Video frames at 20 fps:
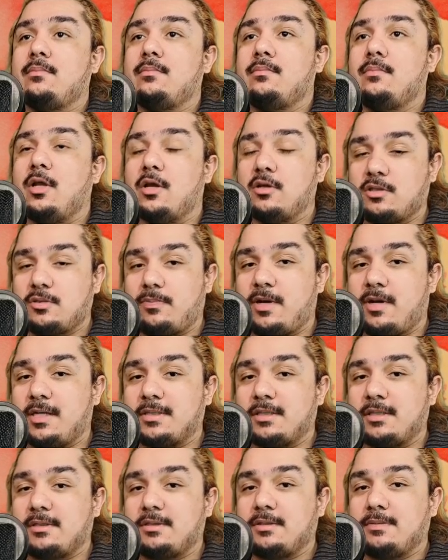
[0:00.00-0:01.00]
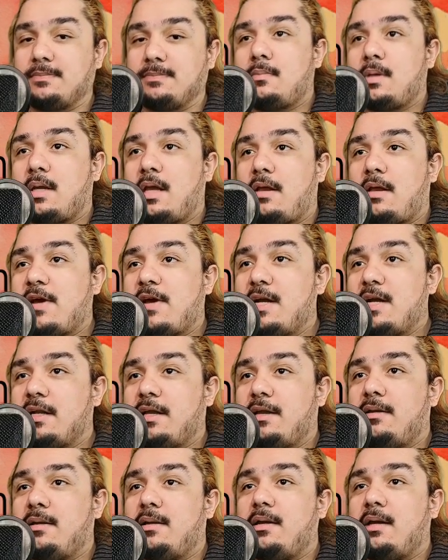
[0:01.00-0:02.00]
No surprises.
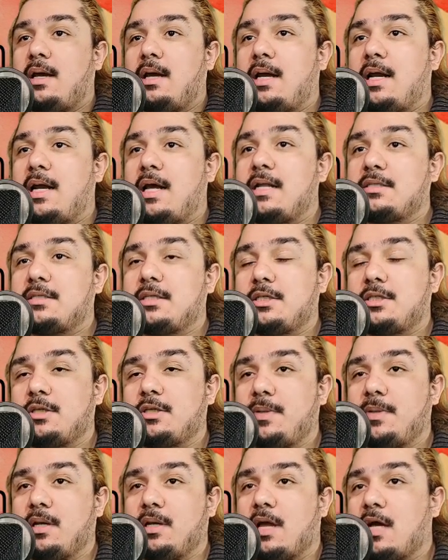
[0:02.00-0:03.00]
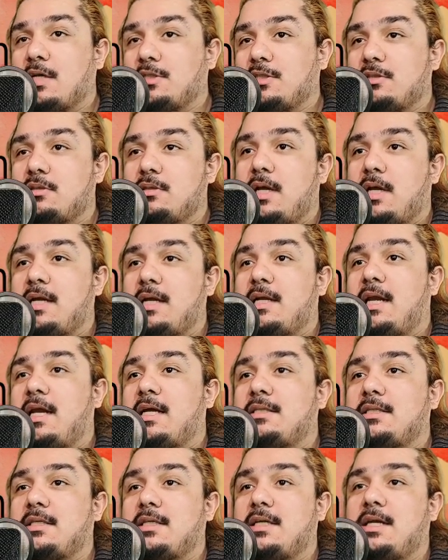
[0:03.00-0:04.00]
Finally, analysis should be logical and
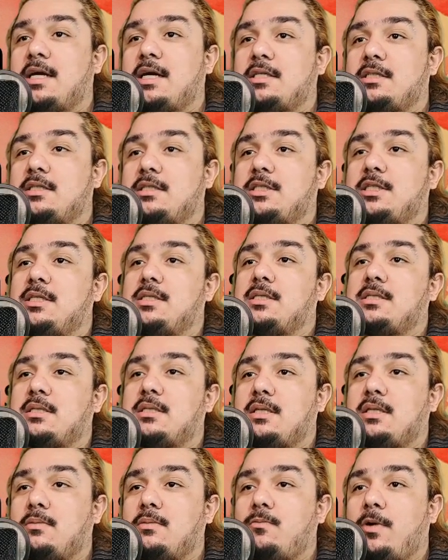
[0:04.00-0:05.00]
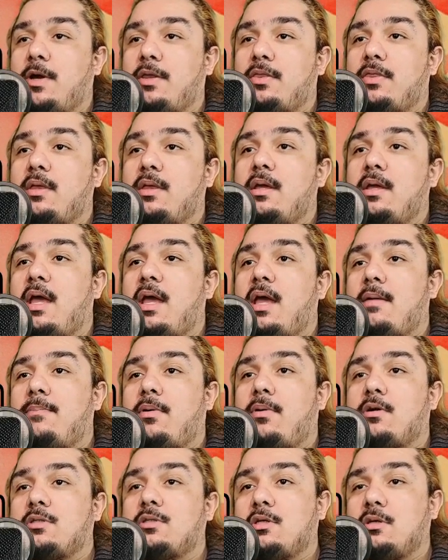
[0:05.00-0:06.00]
connect to connections with a
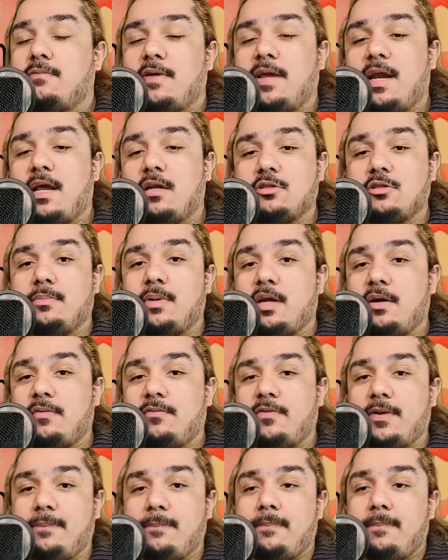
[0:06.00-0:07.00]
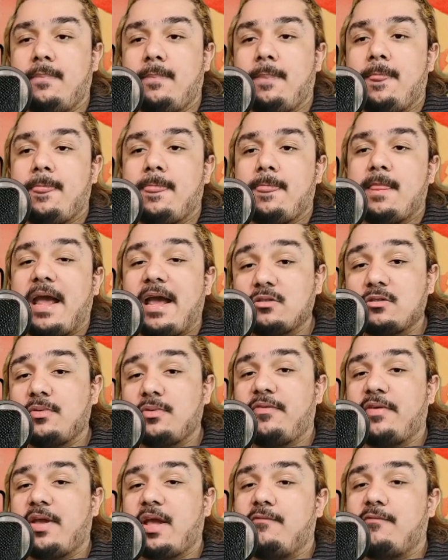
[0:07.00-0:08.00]
personal financial benefit. As
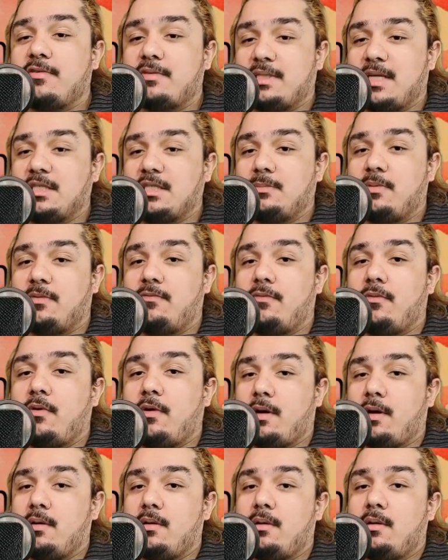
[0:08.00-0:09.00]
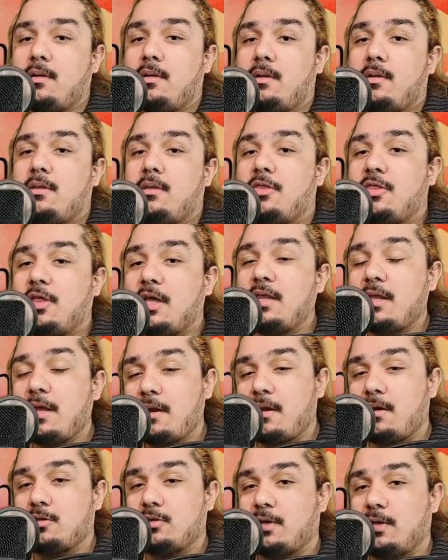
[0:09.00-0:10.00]
we've emphasized before, the thing that
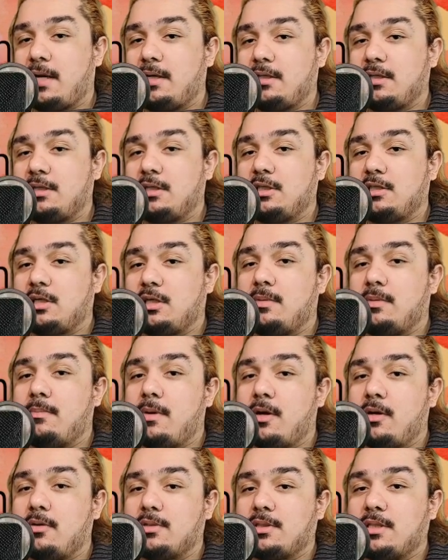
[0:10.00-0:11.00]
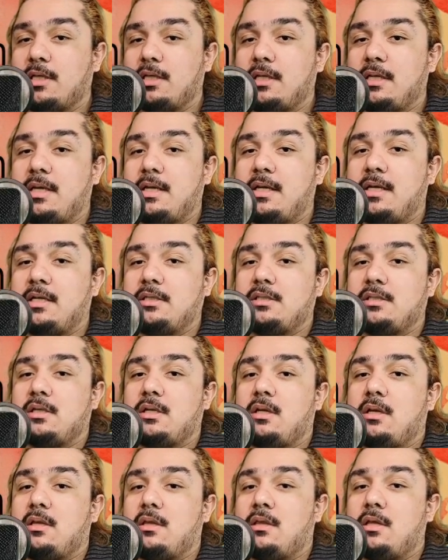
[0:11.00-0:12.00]
you're trying to determine most is
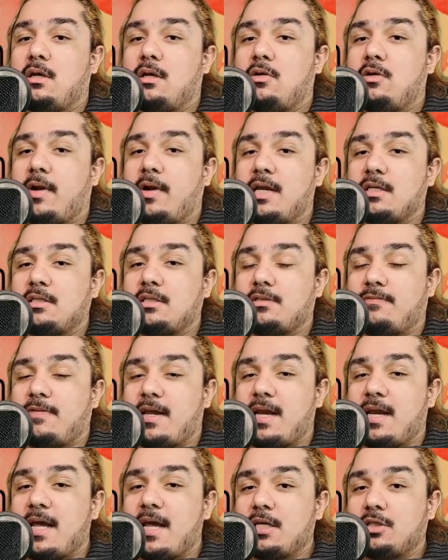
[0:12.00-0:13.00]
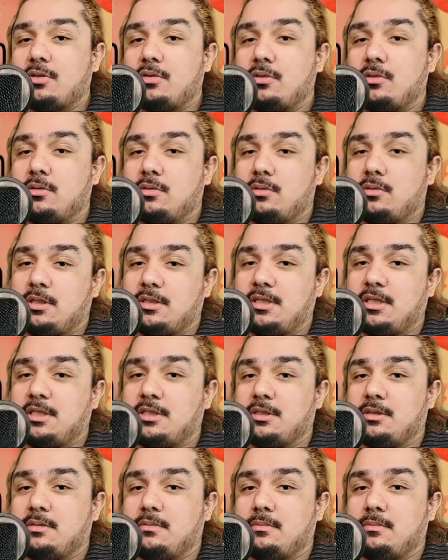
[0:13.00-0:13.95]
the greatest financial decision.